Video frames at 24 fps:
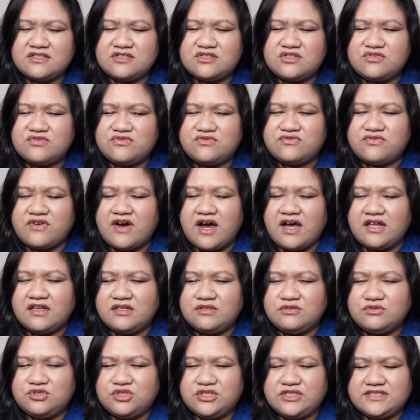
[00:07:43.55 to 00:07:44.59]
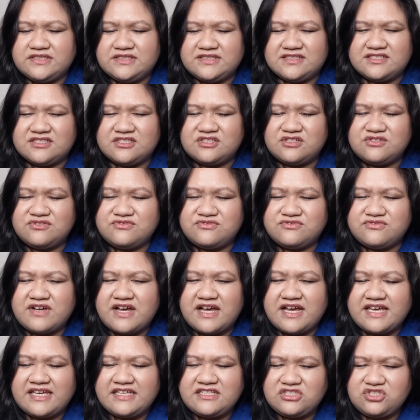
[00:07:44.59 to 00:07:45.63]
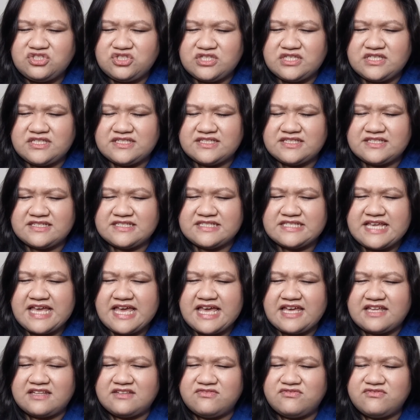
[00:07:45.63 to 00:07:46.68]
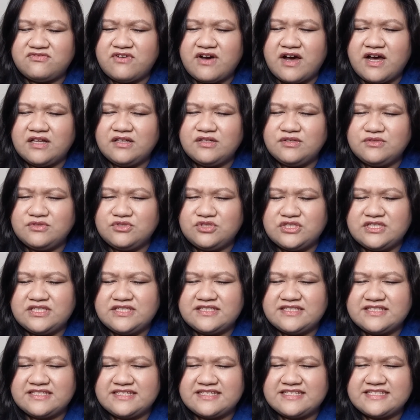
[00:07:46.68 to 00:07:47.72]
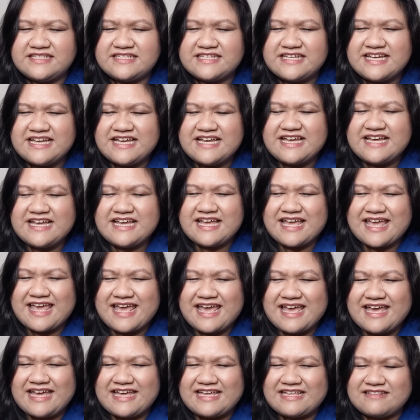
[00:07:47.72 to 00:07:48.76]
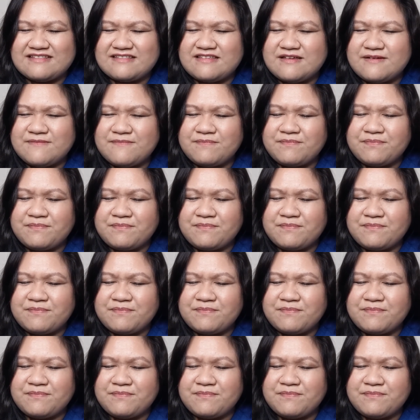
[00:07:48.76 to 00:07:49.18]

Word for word: to follow Jesus, to find Jesus and follow Jesus and